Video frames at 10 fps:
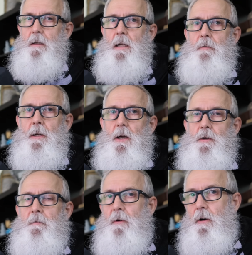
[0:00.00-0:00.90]

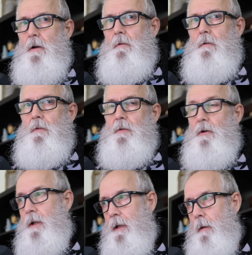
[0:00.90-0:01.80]
navigation
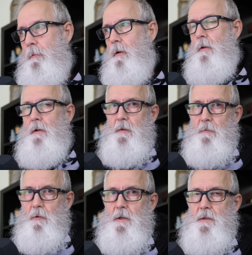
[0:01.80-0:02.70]
through the app on the
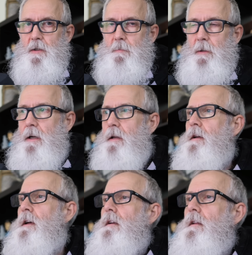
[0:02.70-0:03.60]
4-inch display.
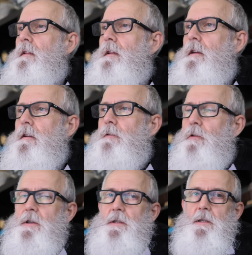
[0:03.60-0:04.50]
The
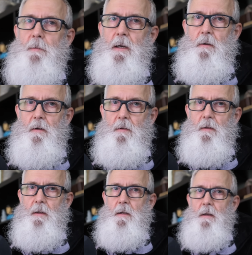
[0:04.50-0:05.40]
4-inch display on
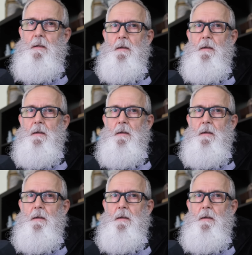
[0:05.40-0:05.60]
the